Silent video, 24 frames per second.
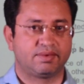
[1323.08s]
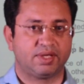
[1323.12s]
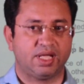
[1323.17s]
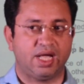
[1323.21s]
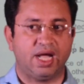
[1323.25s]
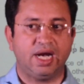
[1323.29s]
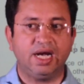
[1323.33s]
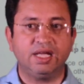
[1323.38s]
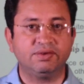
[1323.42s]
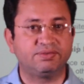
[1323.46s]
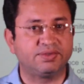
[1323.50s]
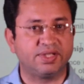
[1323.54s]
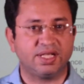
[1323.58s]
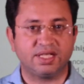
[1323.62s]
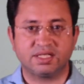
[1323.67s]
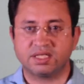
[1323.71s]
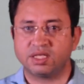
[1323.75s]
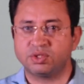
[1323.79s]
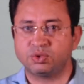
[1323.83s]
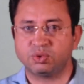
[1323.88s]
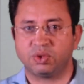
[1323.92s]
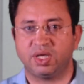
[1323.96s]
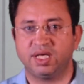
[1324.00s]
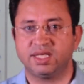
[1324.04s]
And if there is
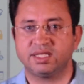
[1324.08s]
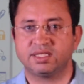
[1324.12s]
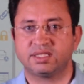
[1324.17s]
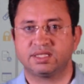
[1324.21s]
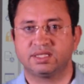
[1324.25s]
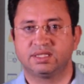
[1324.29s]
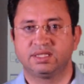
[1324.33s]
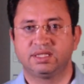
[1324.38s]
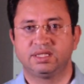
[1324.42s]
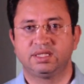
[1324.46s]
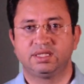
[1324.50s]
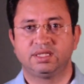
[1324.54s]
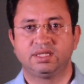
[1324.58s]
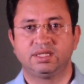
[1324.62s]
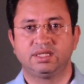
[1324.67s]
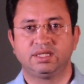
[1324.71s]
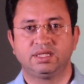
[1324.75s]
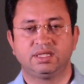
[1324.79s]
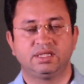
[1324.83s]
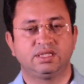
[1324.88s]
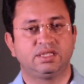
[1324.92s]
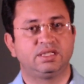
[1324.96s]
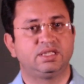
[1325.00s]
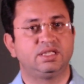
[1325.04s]
a choice,
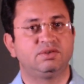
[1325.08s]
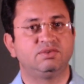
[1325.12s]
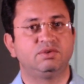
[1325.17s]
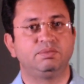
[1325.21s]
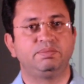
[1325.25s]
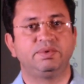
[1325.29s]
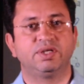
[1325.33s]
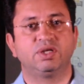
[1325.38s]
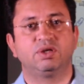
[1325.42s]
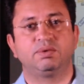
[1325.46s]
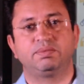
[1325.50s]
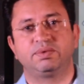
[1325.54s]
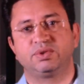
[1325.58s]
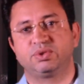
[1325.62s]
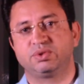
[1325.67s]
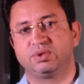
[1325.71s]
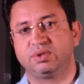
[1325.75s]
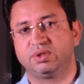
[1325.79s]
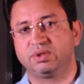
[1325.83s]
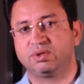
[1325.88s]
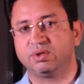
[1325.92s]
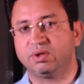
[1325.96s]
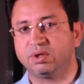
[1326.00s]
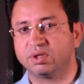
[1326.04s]
there will be an
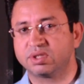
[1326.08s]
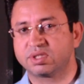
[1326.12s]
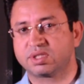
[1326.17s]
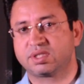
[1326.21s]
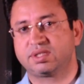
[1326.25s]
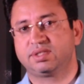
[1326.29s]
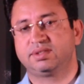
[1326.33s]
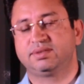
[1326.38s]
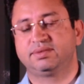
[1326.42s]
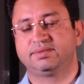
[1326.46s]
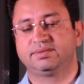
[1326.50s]
opportunity cost.